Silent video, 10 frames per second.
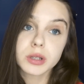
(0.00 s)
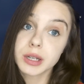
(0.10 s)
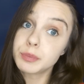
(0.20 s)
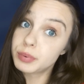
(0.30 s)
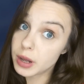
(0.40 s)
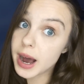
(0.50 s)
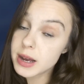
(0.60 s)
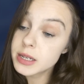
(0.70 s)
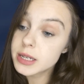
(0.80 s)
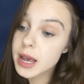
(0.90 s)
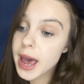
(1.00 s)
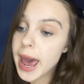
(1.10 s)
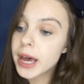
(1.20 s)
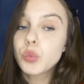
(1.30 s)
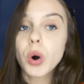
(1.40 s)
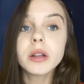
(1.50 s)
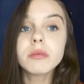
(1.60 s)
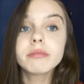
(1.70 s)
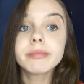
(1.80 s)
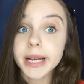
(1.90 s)
in plus and 1
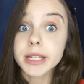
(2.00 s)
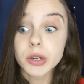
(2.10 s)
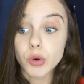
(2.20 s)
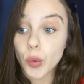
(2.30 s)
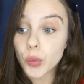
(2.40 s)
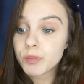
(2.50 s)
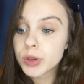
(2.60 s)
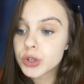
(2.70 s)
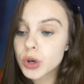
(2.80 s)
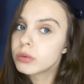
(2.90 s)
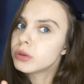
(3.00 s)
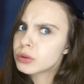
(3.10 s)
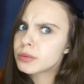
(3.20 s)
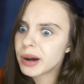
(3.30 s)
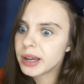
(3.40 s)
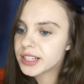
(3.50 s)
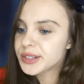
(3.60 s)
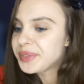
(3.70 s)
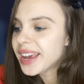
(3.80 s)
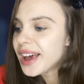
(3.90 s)
at 0, so not minus.
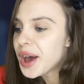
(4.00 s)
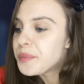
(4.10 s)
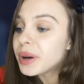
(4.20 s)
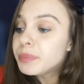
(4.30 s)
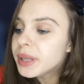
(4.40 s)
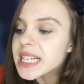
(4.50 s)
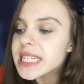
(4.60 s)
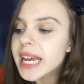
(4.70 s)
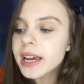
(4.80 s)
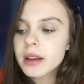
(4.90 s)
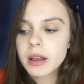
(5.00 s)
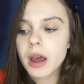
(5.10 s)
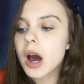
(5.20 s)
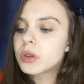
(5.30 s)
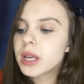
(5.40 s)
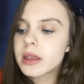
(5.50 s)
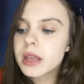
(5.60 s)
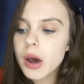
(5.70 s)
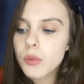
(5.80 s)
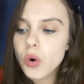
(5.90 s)
But please take into account that
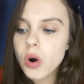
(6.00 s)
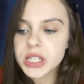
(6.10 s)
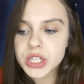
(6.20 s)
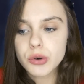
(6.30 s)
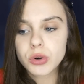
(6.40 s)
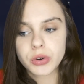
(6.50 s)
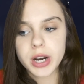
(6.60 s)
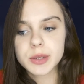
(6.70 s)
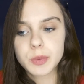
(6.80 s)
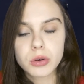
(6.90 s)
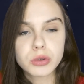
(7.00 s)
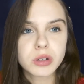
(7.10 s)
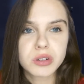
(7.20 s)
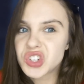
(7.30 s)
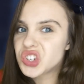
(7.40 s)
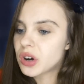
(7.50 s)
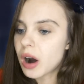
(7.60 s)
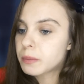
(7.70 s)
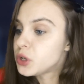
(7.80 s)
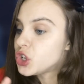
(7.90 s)
there were 0 trades because
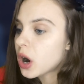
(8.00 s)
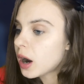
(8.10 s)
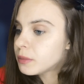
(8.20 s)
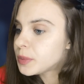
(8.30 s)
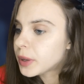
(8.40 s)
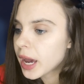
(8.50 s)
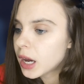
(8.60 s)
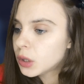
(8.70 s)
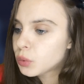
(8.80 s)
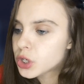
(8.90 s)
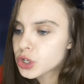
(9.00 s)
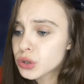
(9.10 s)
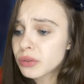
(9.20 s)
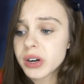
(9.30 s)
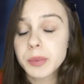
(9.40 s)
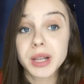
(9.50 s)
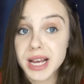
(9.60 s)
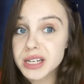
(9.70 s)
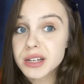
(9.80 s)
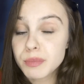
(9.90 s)
sharp jumps began, which is not very
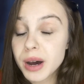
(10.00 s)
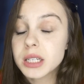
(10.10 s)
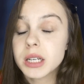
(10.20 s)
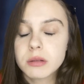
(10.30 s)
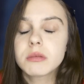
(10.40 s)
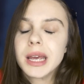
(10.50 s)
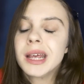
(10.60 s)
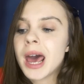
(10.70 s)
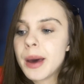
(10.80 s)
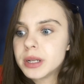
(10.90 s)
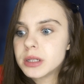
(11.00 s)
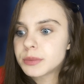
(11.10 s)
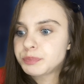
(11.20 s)
pleasant, but it happens.